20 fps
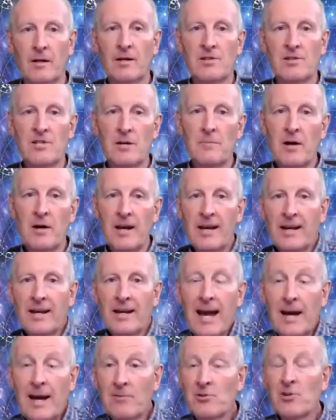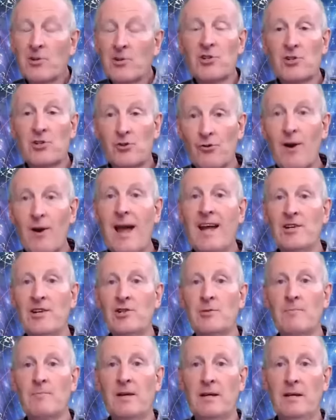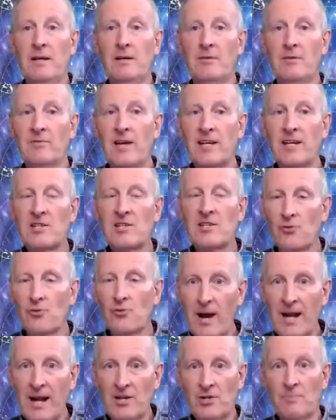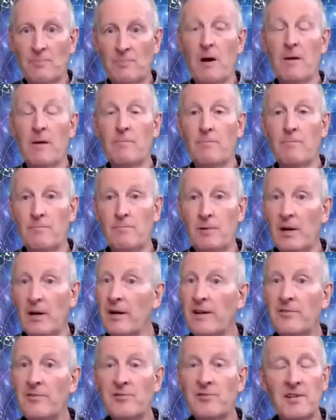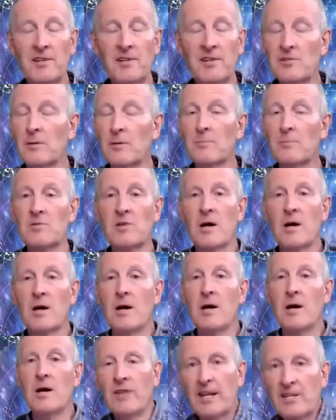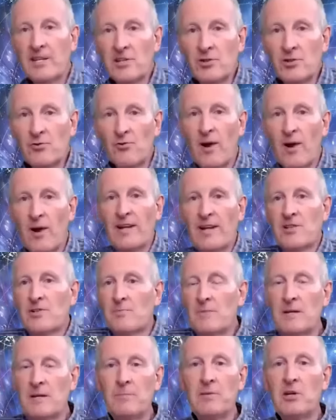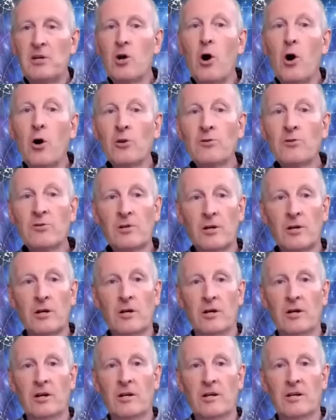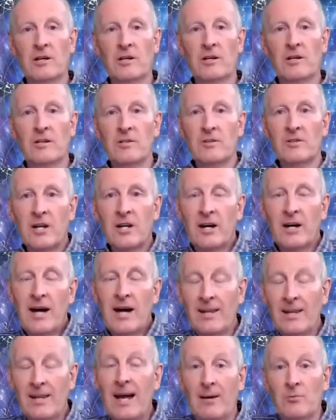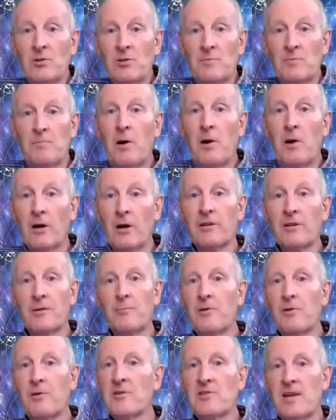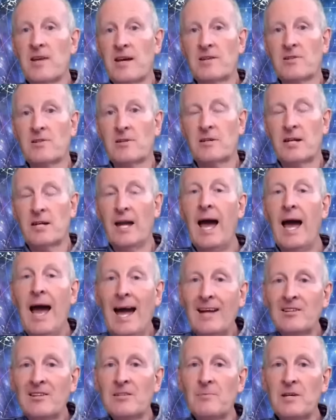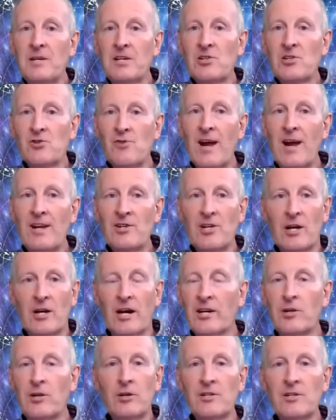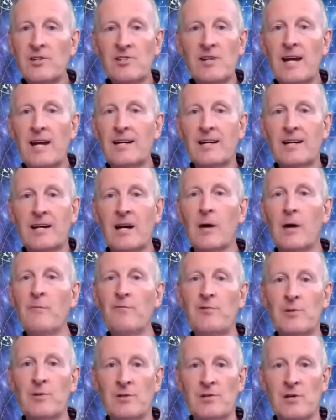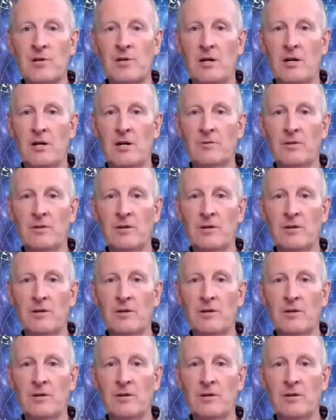So my encounters stretch me. They stretch my belief systems. They stretch me beyond, you know, and that was part of the process. It had to be a stretching. I couldn't stay in a comfort zone.